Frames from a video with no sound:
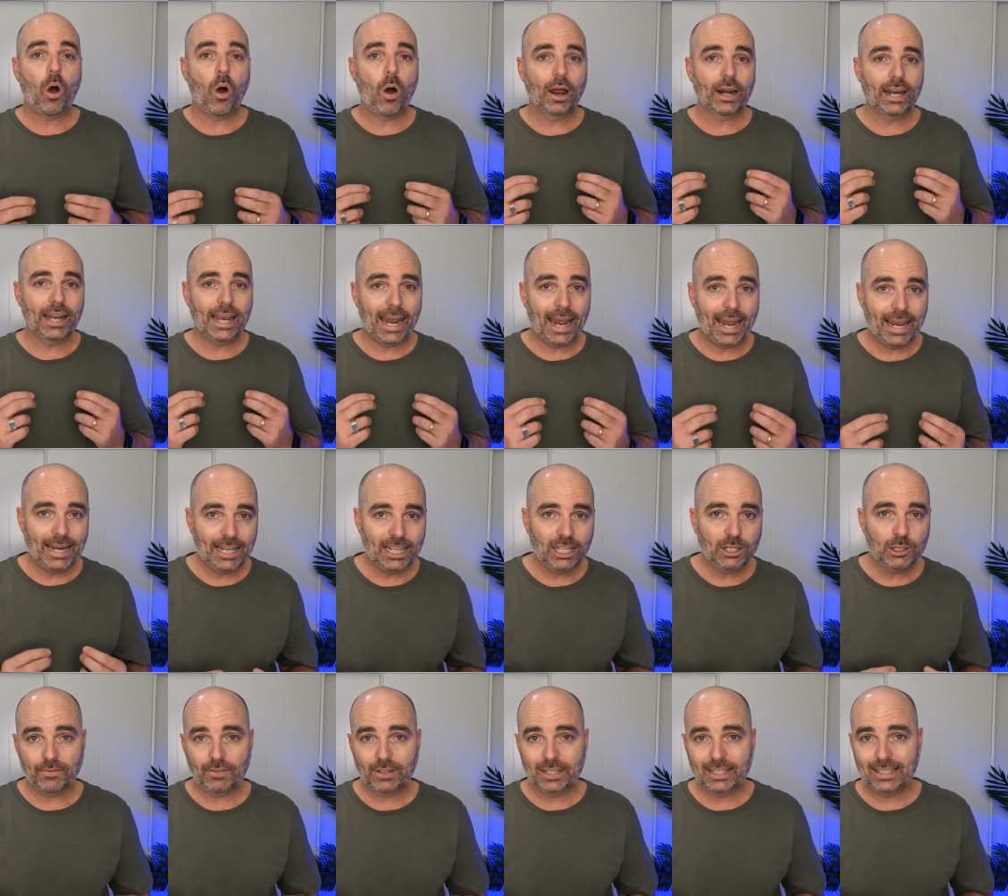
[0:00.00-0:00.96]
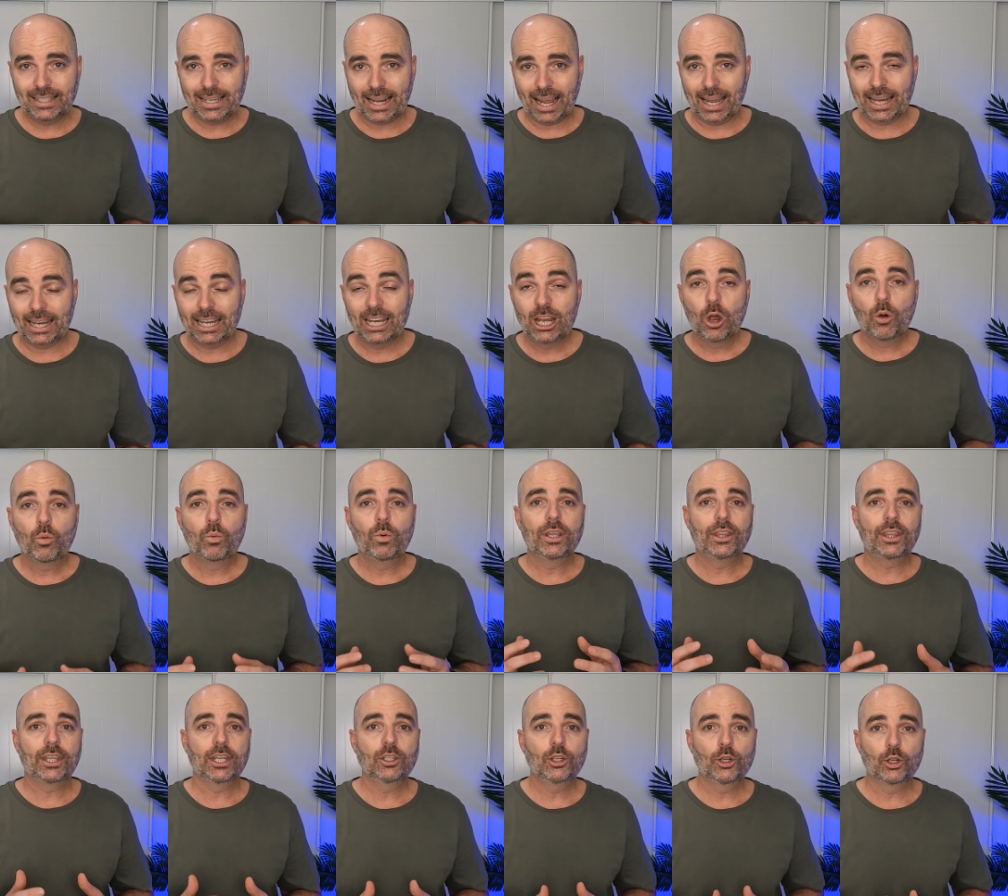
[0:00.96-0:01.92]
on any given day
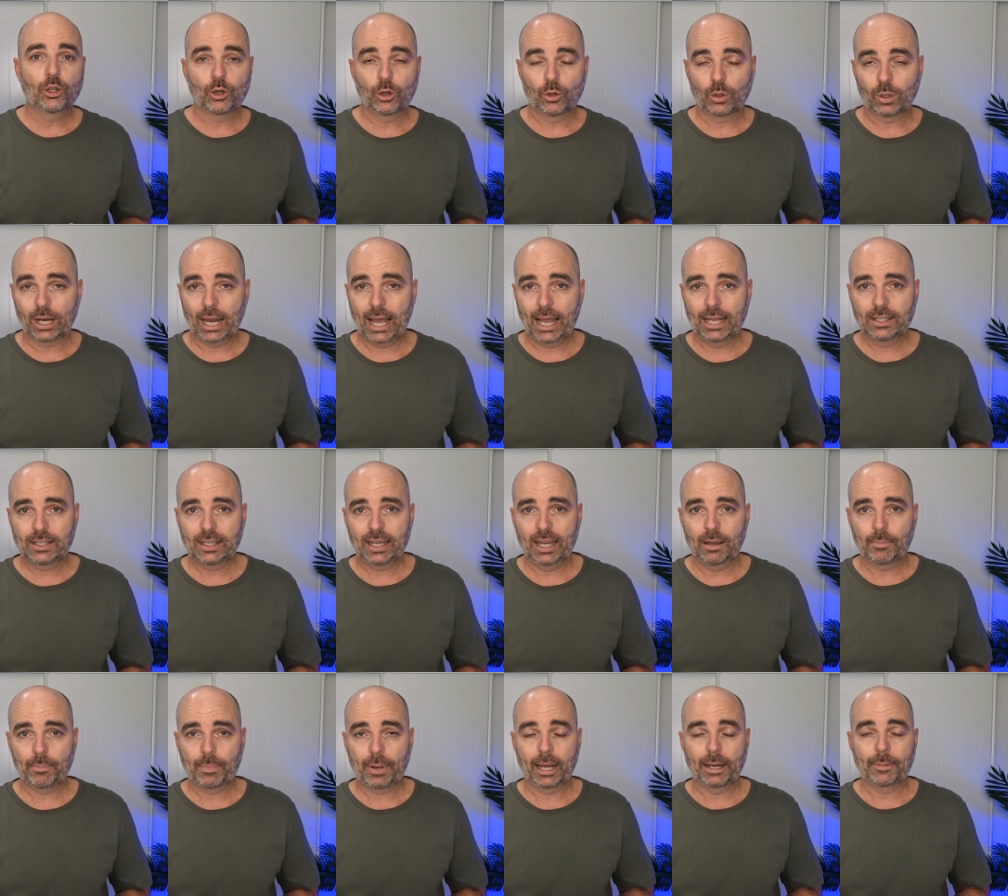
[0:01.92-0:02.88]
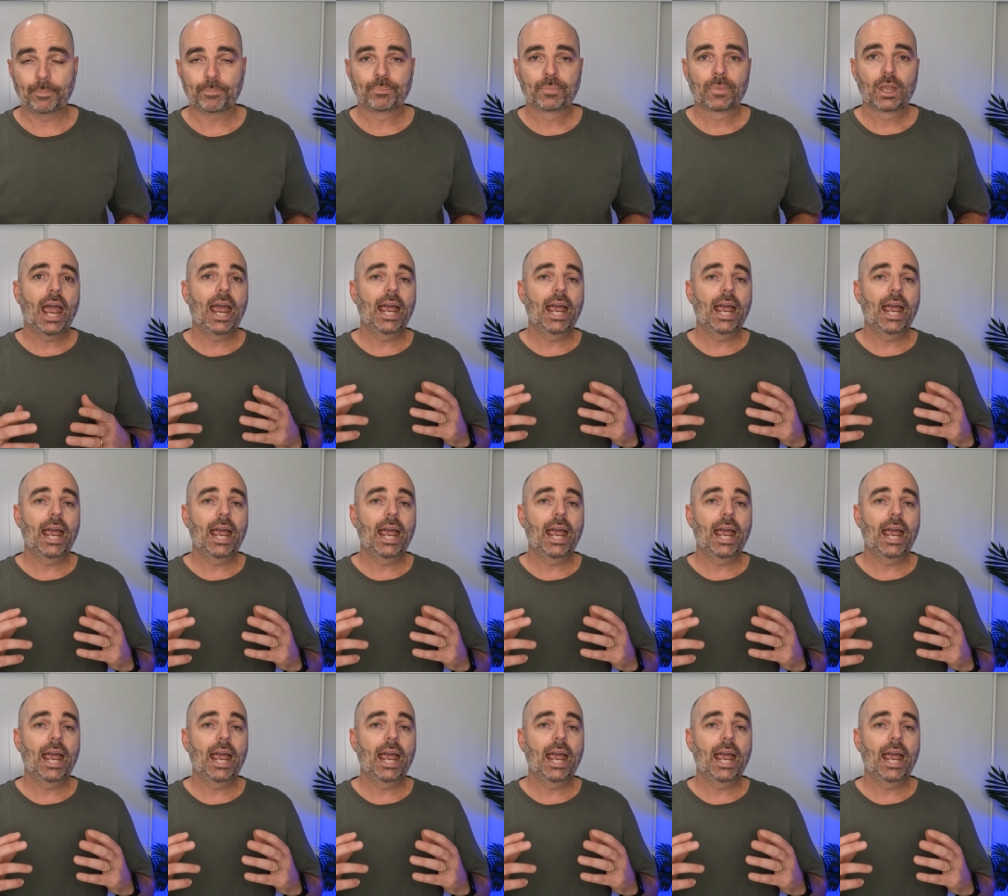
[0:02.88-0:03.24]
within your Google Ads campaign.